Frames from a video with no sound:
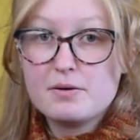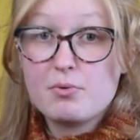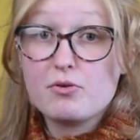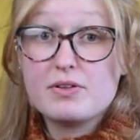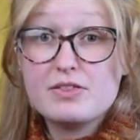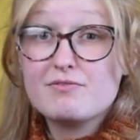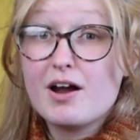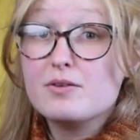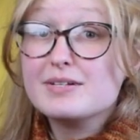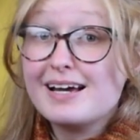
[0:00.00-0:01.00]
both in the
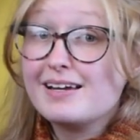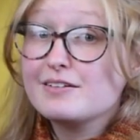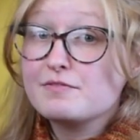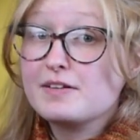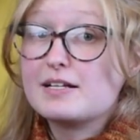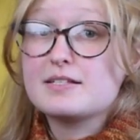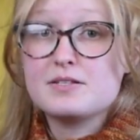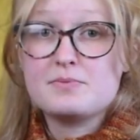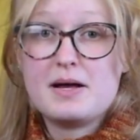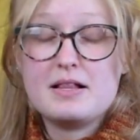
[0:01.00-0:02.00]
round and flat
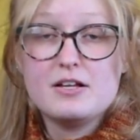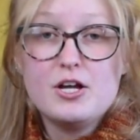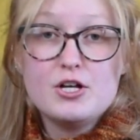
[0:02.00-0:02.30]
as well.